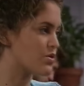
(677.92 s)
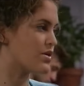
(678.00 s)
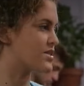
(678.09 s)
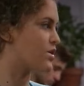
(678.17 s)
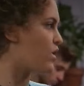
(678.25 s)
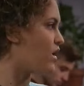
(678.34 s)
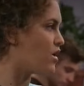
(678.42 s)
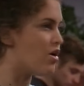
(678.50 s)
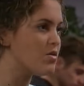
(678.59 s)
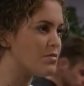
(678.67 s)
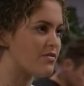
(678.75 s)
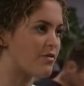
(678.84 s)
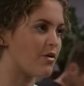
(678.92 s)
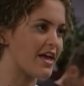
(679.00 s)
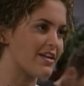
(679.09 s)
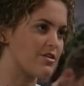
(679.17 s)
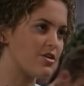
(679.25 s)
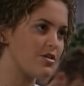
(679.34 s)
were crossed long before
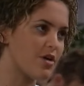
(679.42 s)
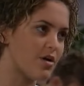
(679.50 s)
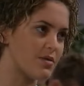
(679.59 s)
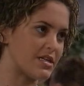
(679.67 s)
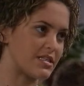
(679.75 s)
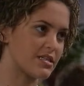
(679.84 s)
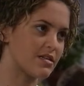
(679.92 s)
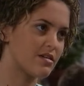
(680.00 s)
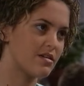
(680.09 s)
that and you know it.